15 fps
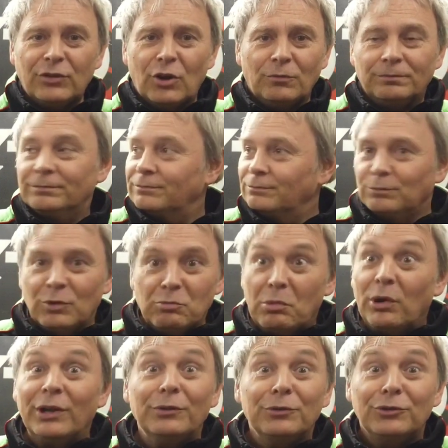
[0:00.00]
So we've
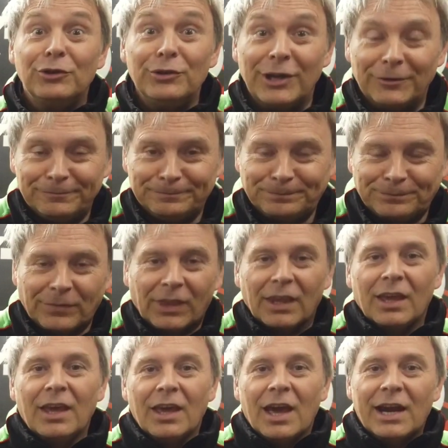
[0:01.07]
got a little studio
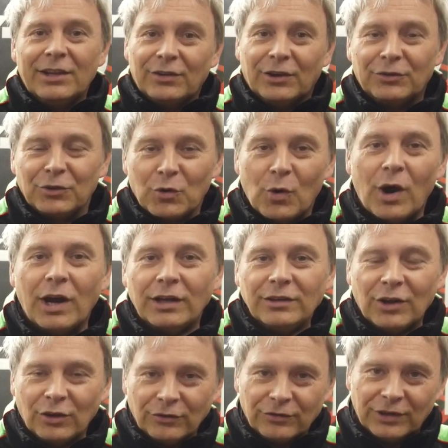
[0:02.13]
and it's nice and quiet
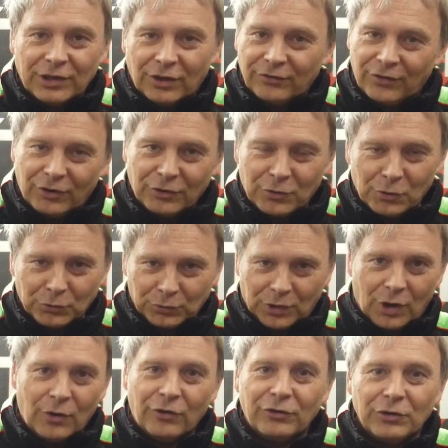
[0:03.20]
and hopefully no phone calls
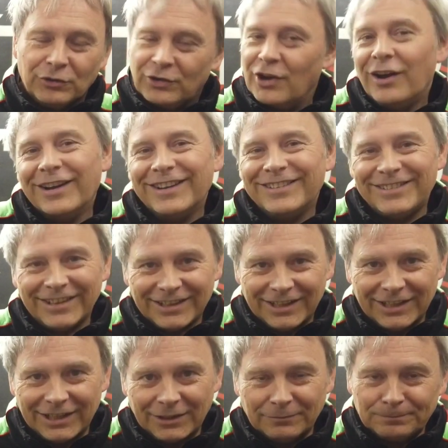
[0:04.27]
will go off because you can't get
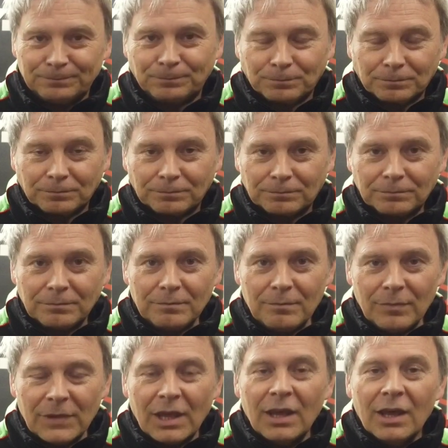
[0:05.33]
signal in
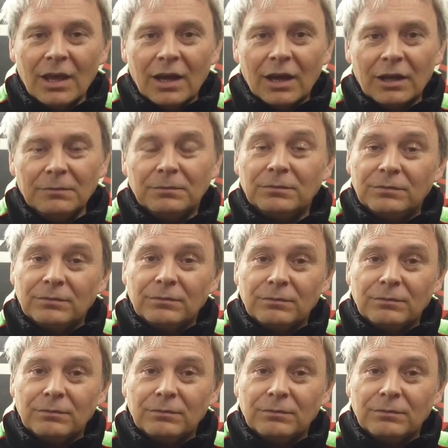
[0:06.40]
here.